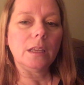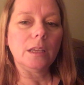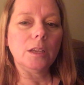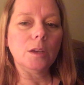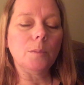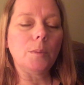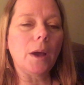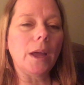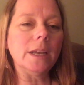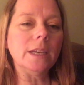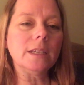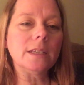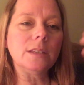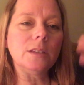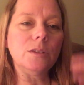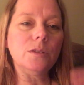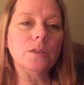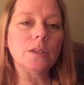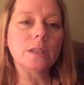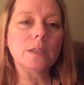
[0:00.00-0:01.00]
your body
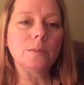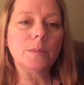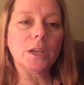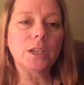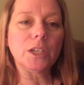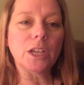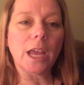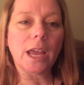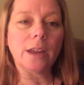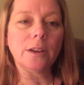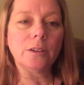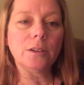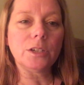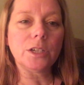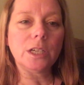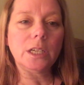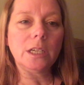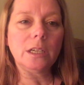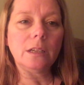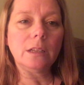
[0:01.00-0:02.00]
doesn't use as much
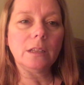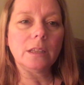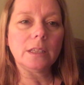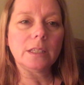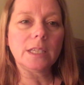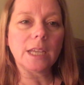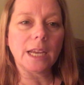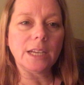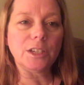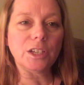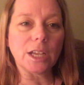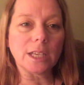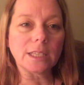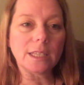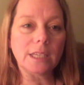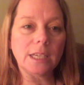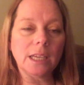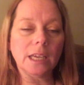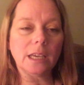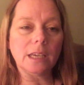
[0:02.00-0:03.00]
energy
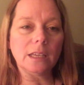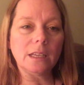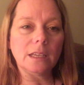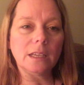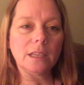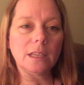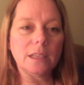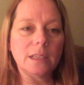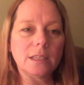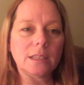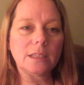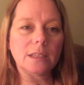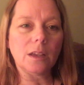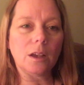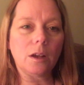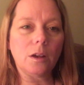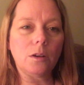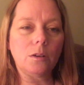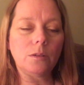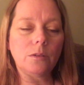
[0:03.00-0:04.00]
digesting it,
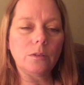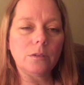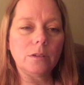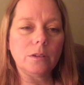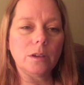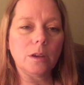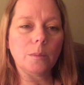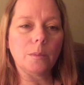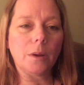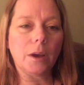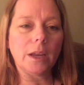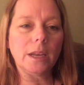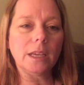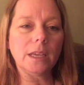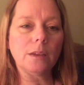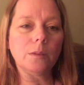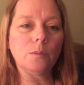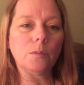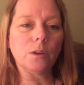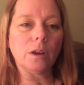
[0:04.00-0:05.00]
so your body
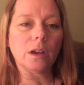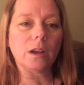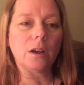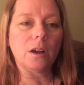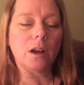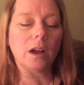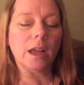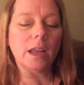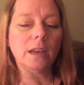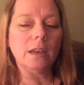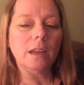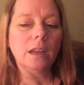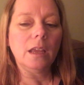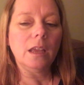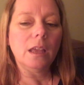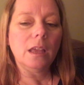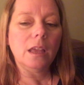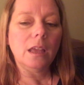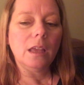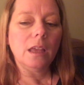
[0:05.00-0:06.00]
can work on
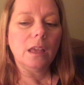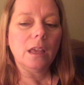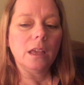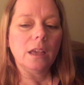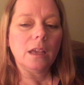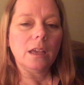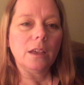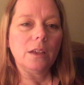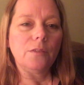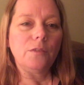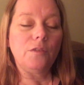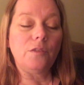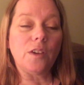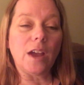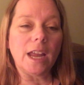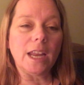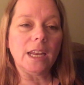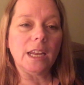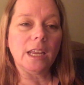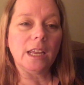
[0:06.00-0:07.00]

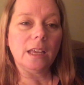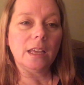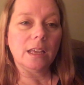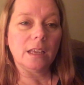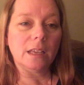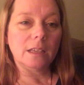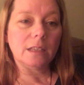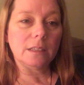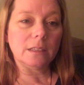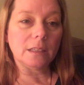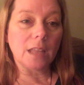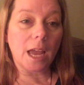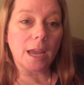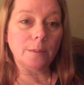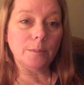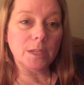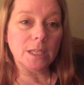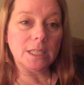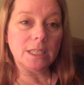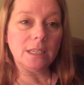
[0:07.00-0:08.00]
fighting
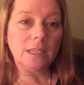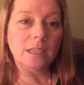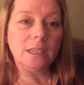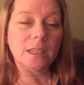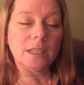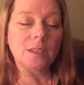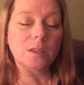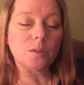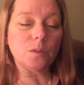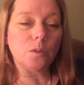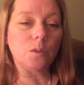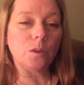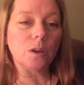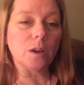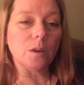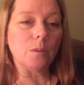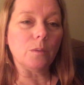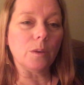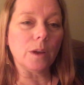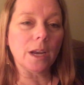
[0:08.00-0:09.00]
Lyme disease
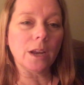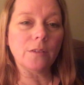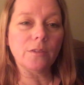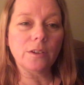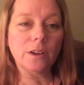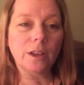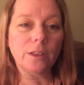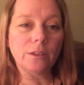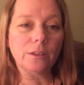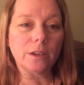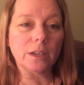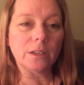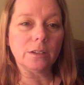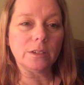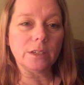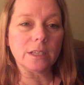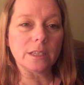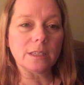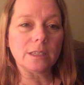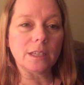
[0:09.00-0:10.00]
or whatever other
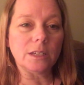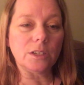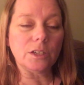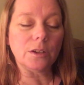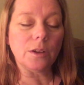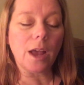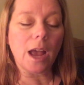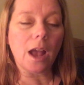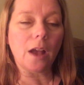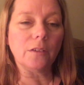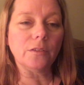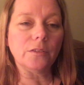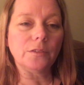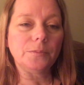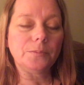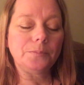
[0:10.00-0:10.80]
illness that you have.